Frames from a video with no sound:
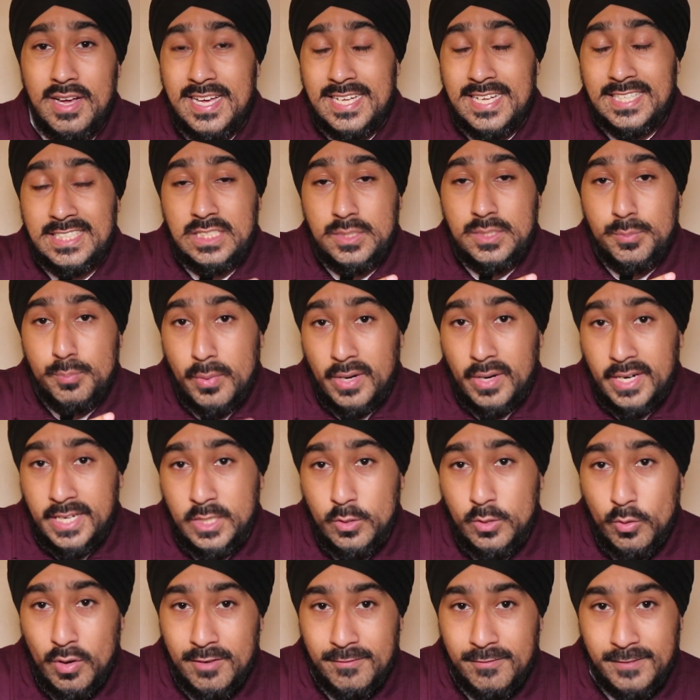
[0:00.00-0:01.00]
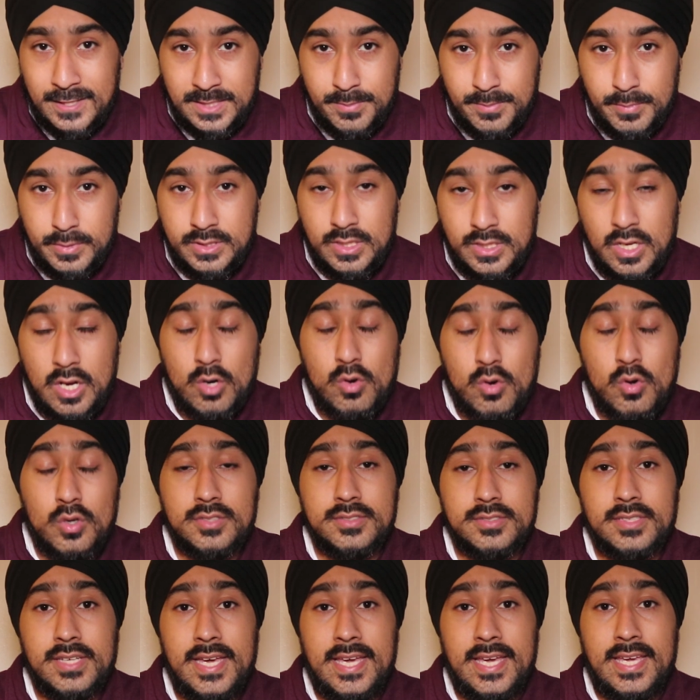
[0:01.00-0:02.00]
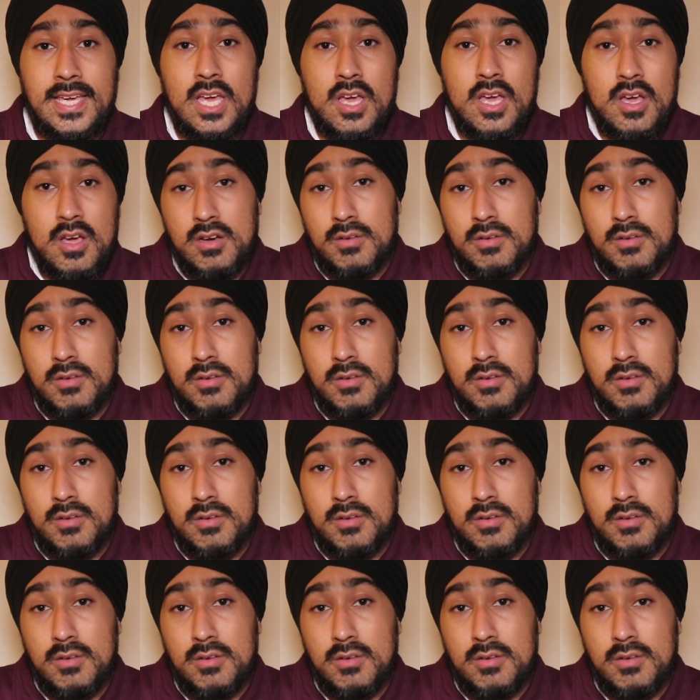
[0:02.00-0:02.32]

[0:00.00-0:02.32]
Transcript: spreading your investments across a